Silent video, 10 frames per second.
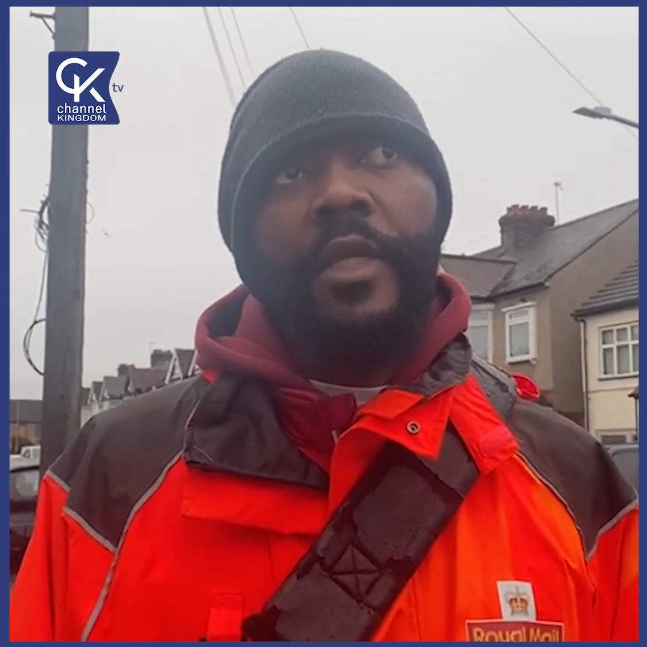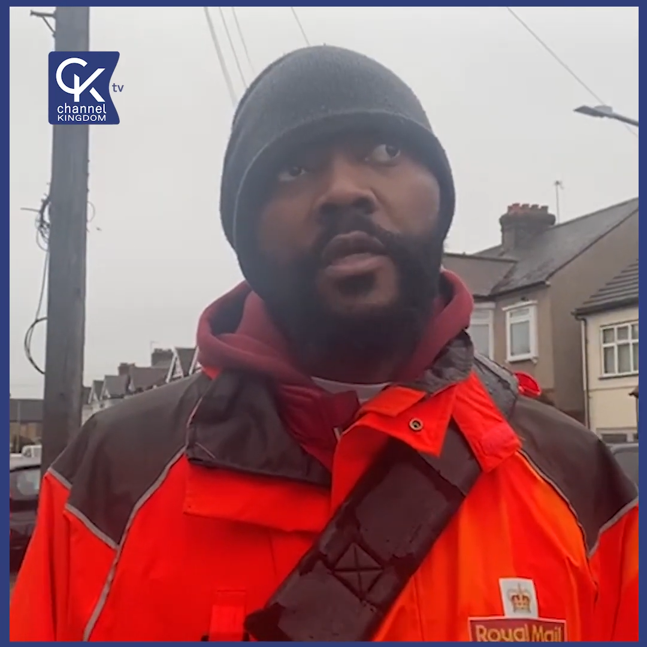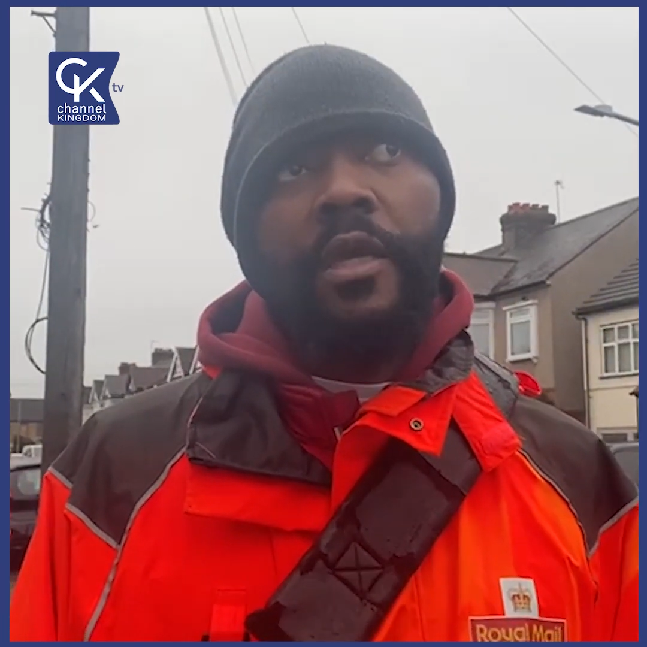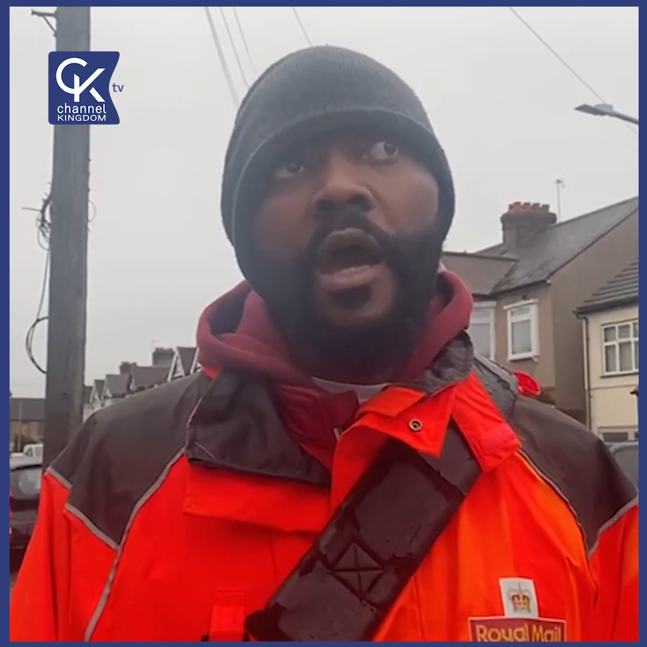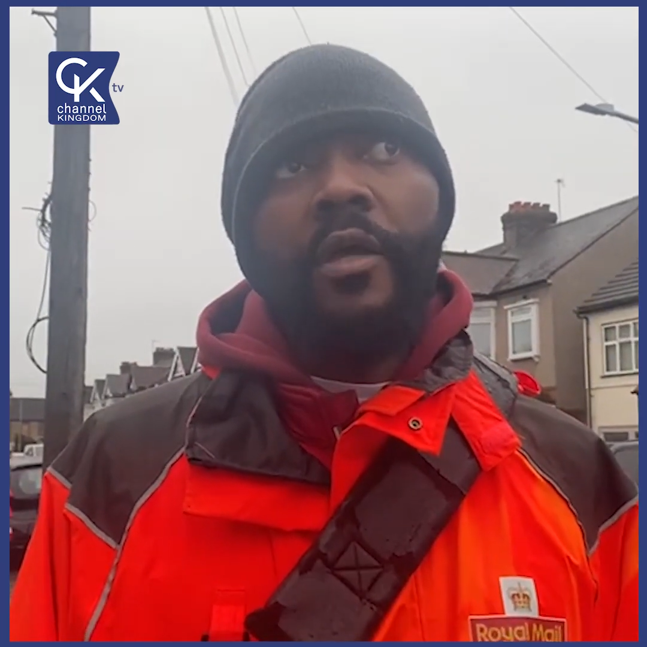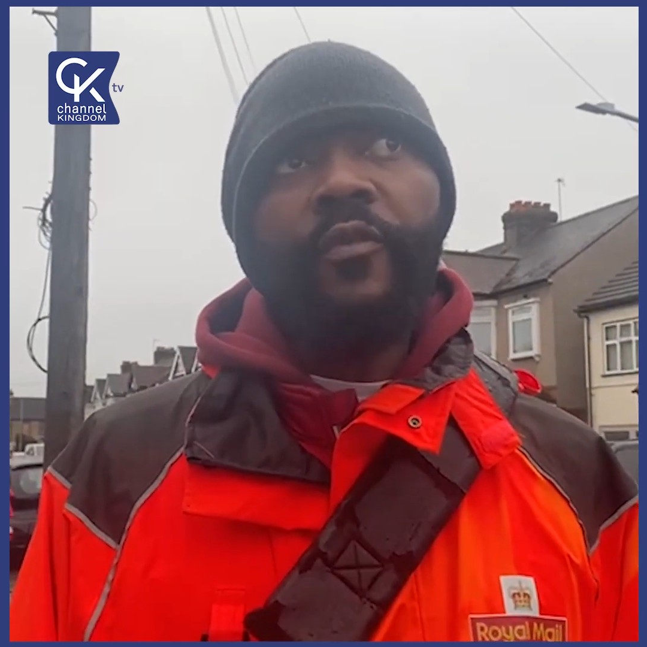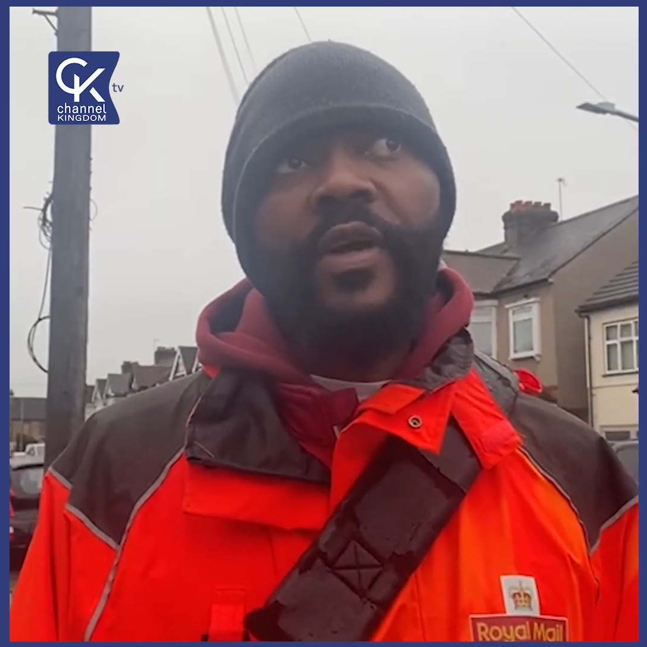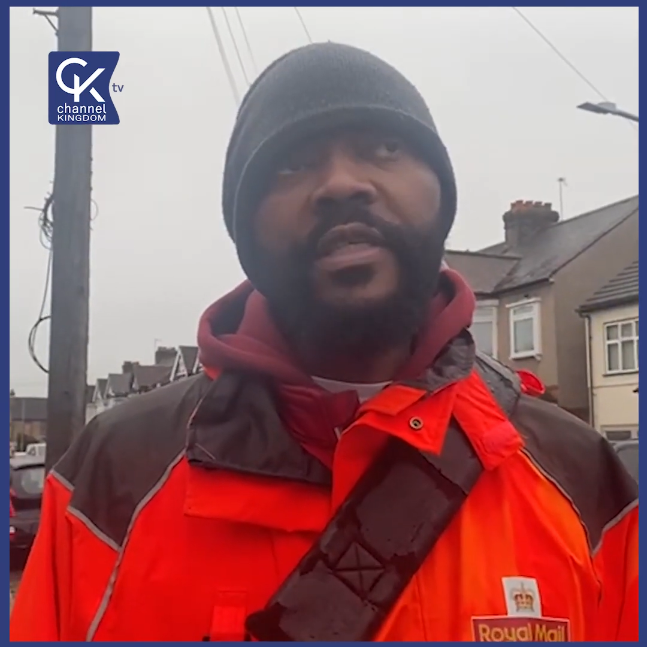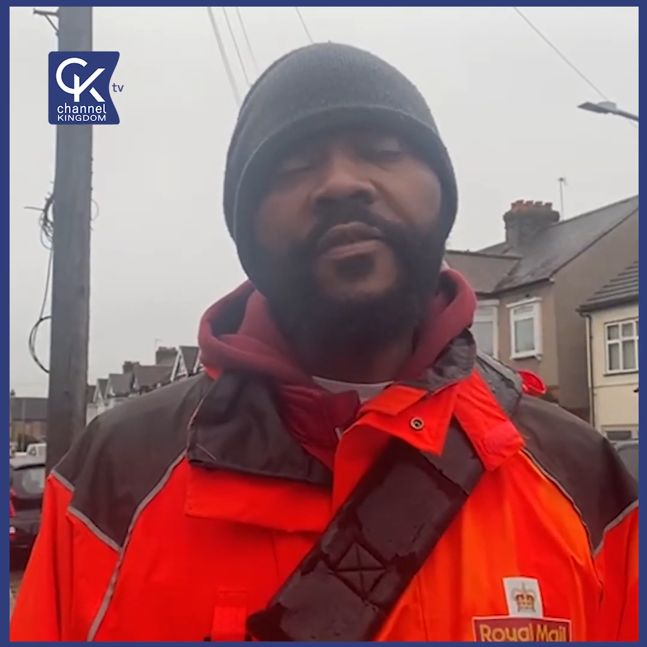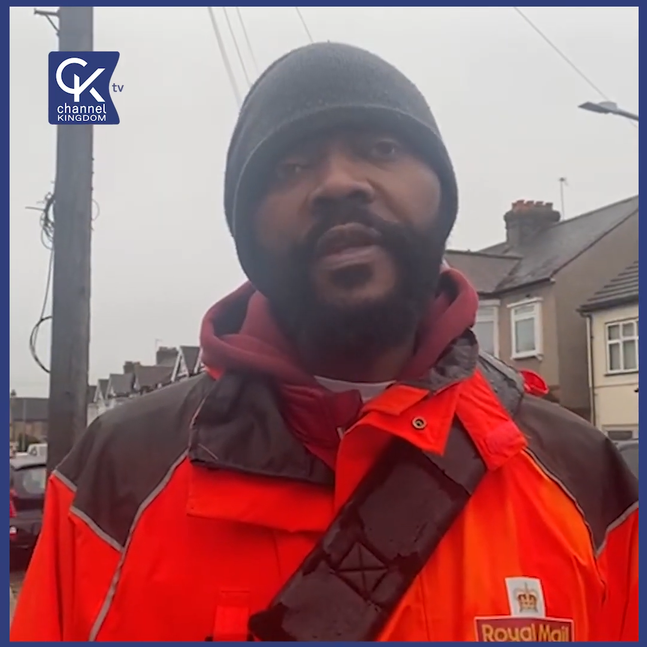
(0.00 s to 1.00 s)
Yeah, I
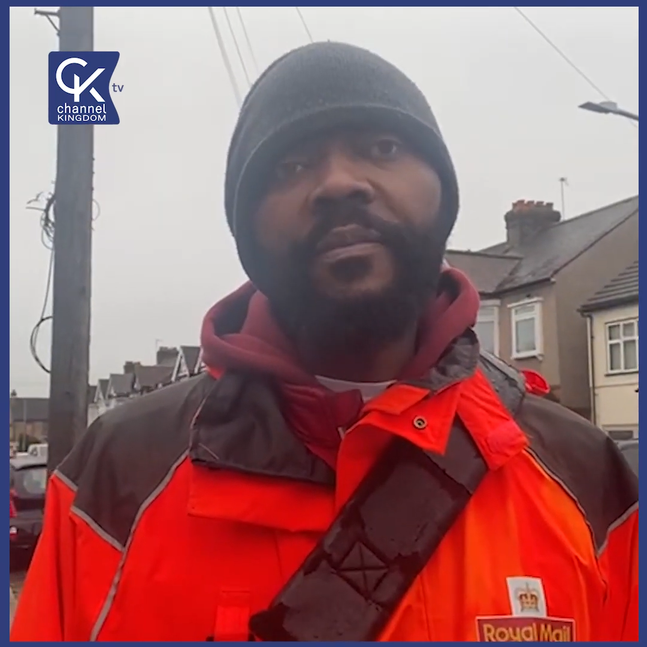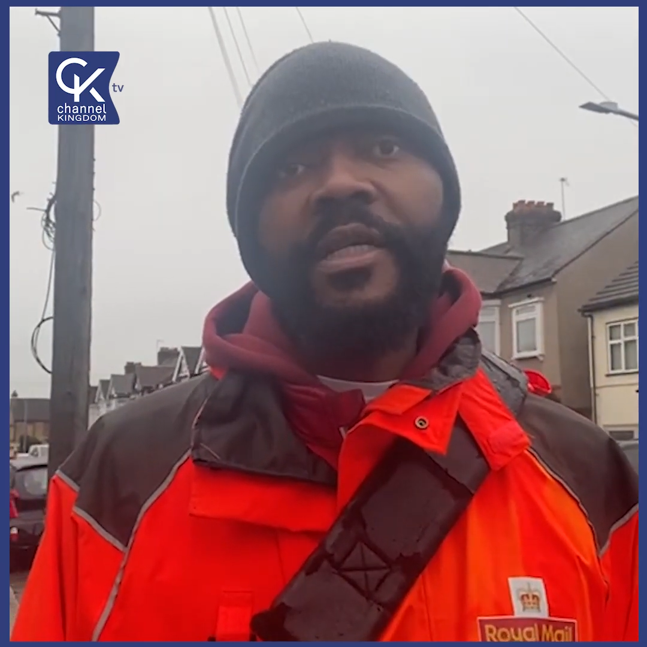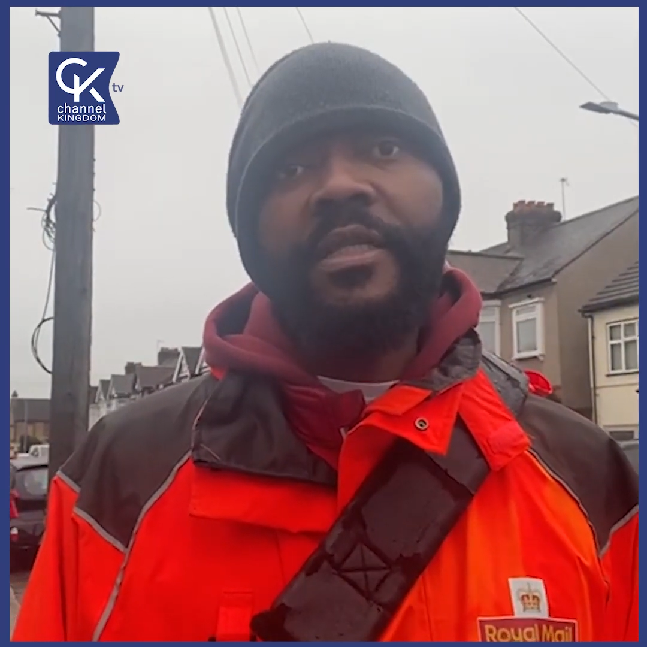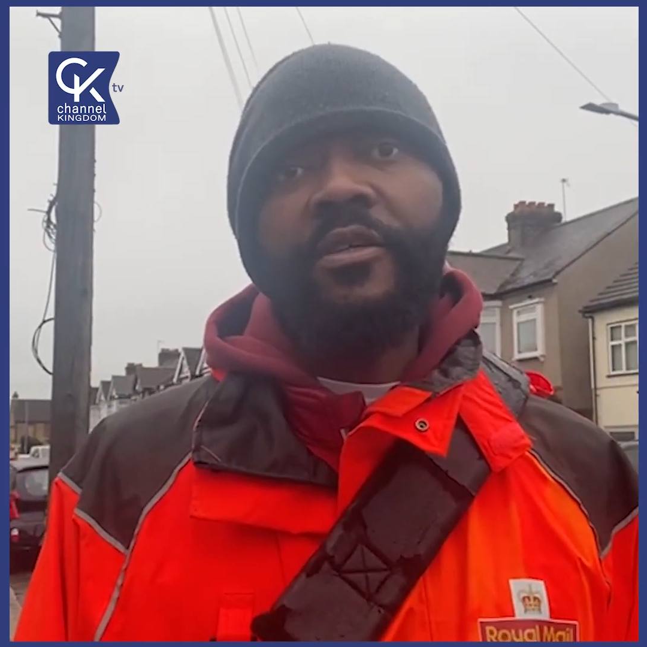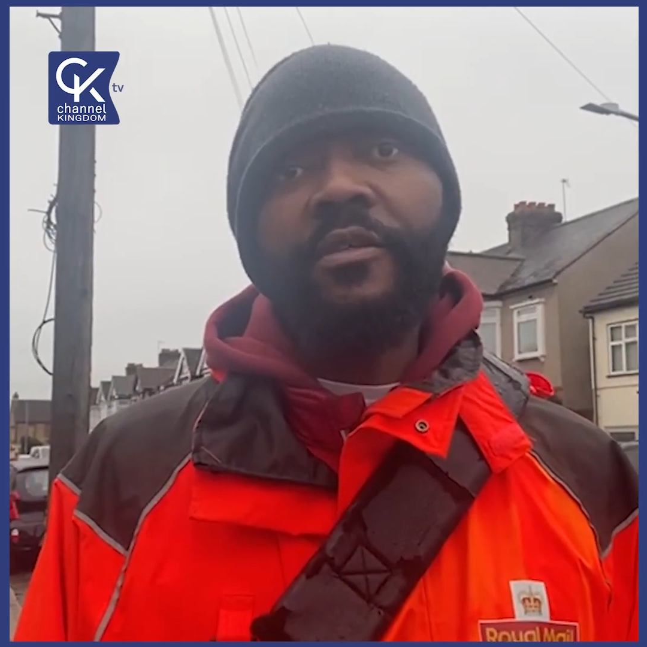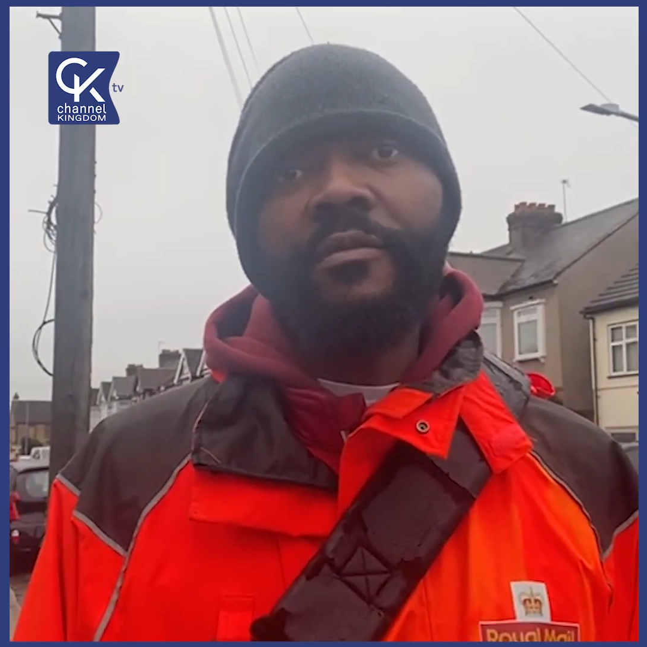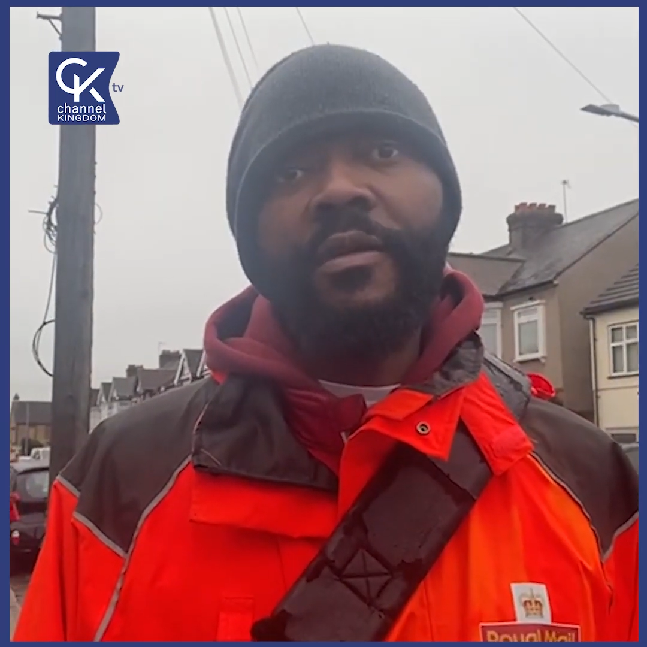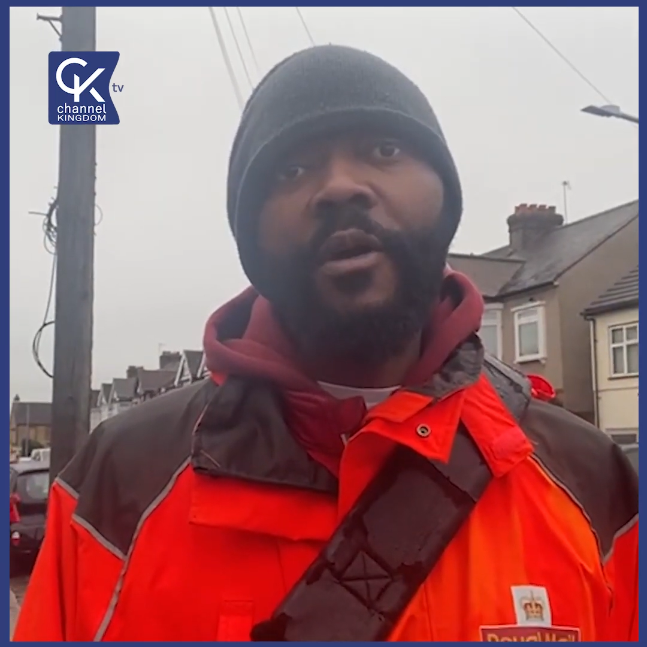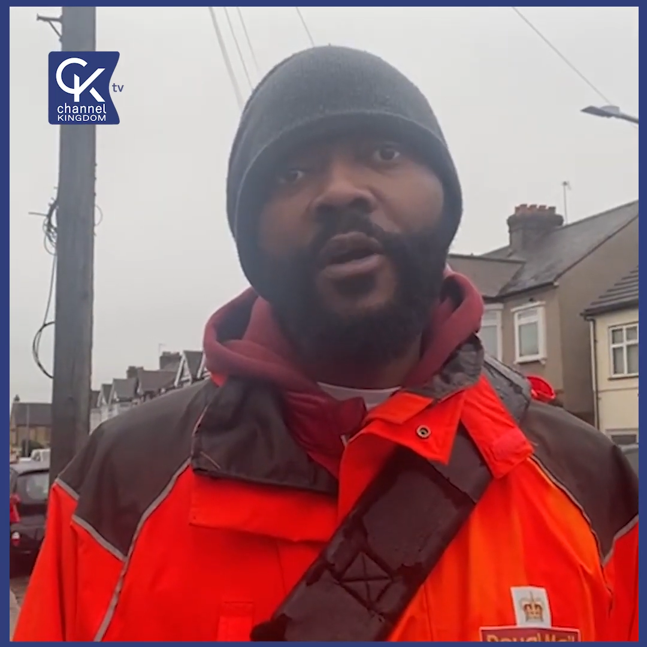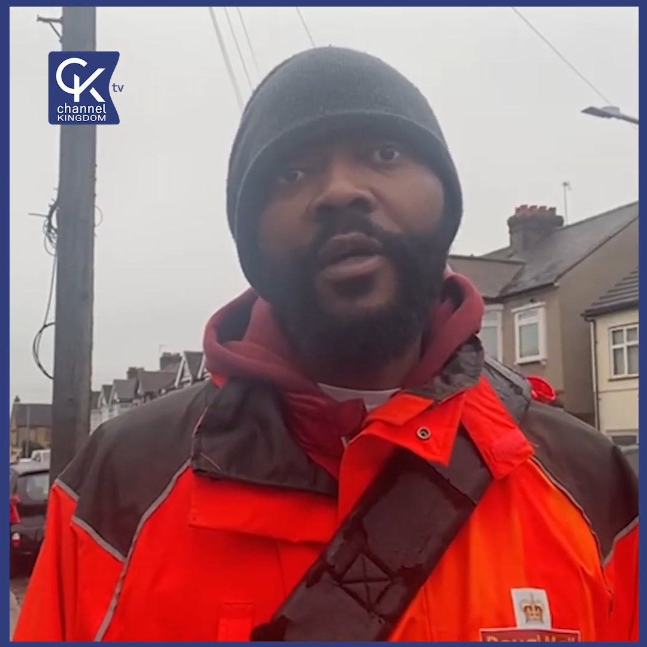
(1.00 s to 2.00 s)
advise even my son
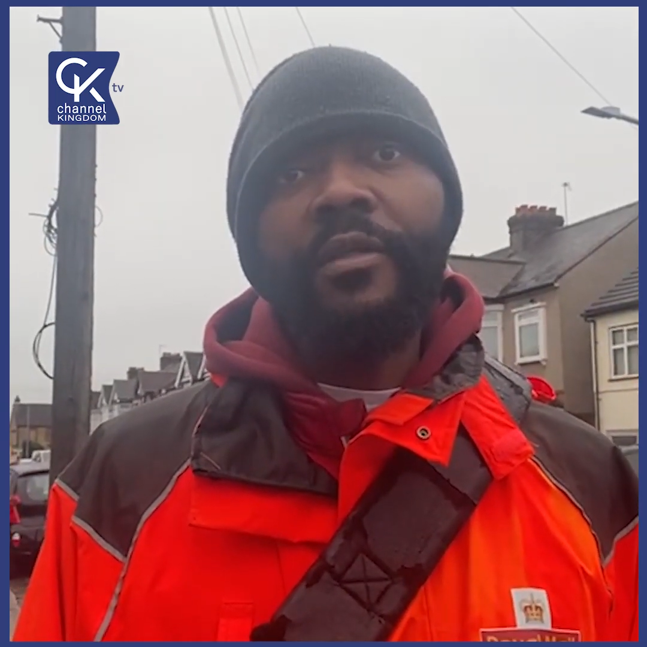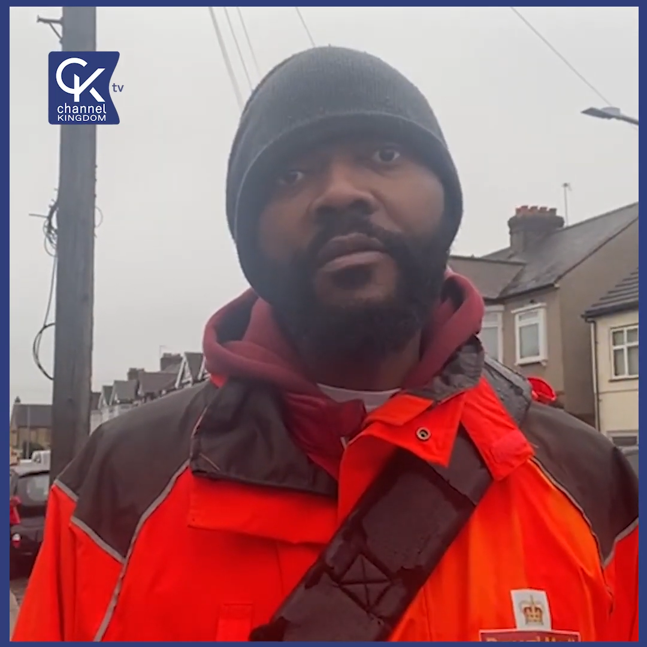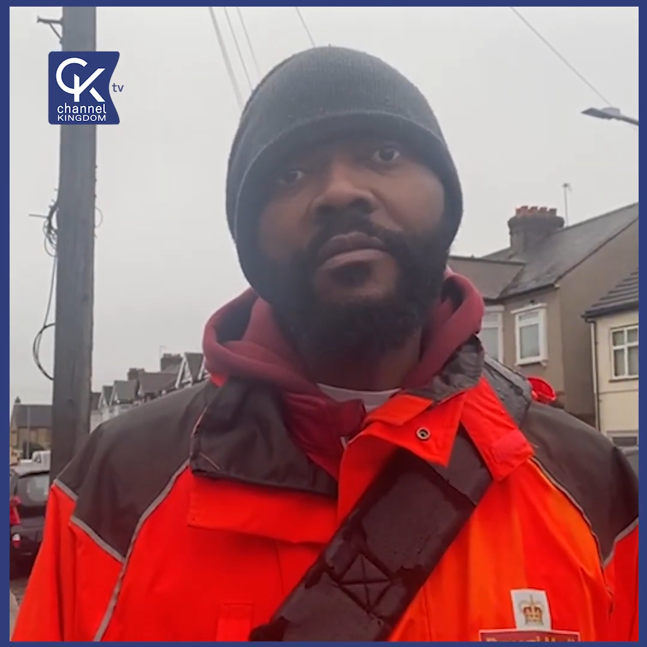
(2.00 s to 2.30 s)
about that.